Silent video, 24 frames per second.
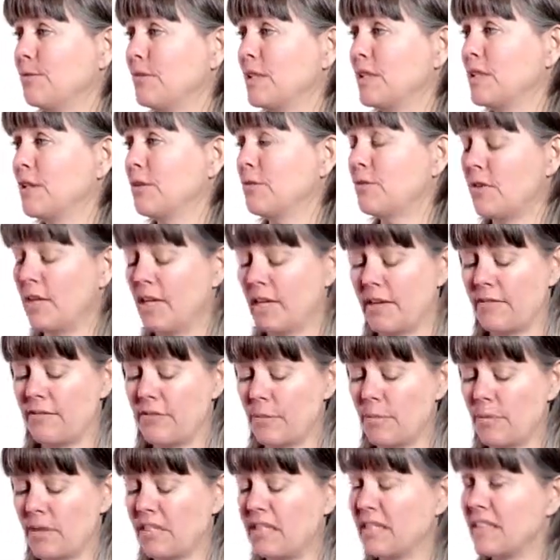We don't run
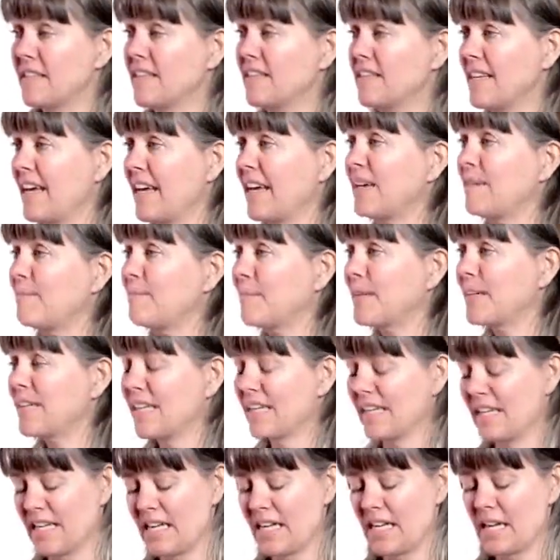everybody the same,
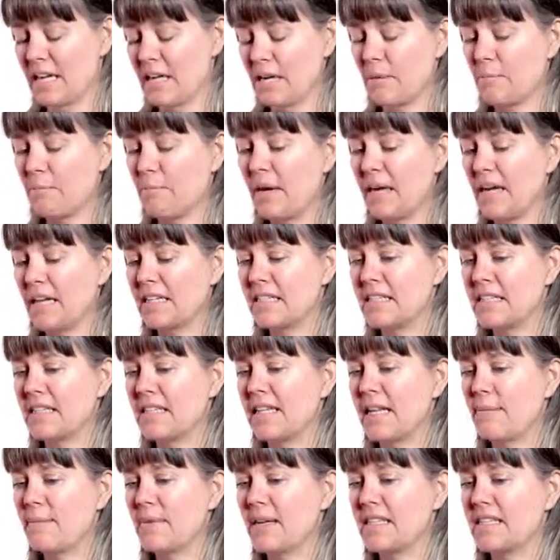but
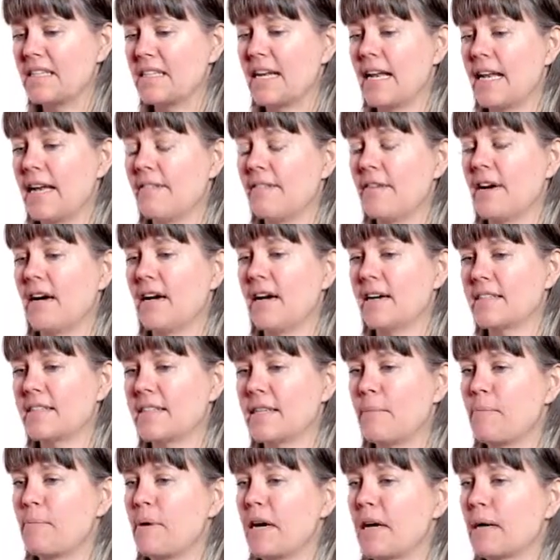they may still have a
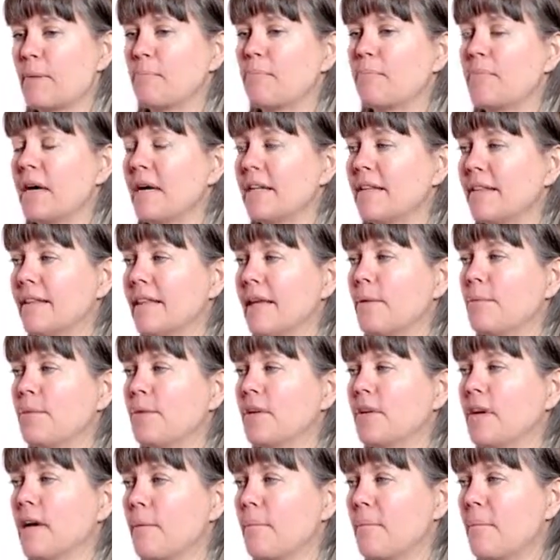setback, but they will
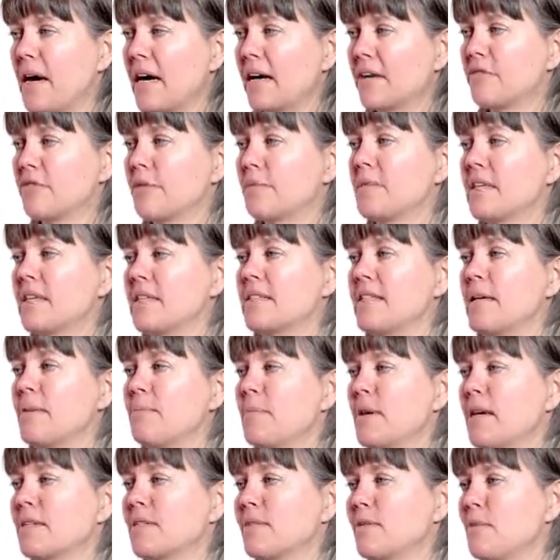get back from that
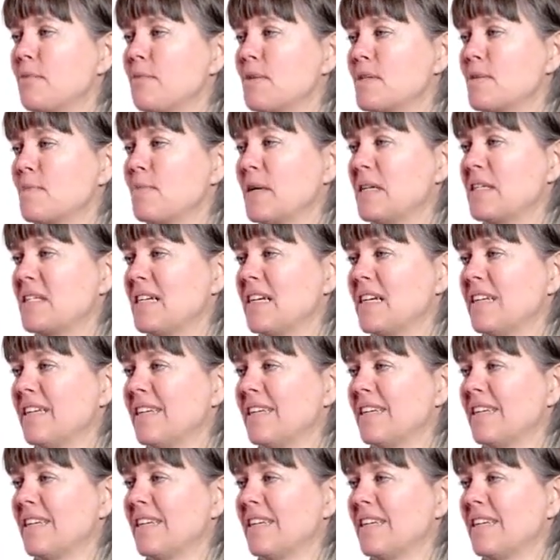setback so much better,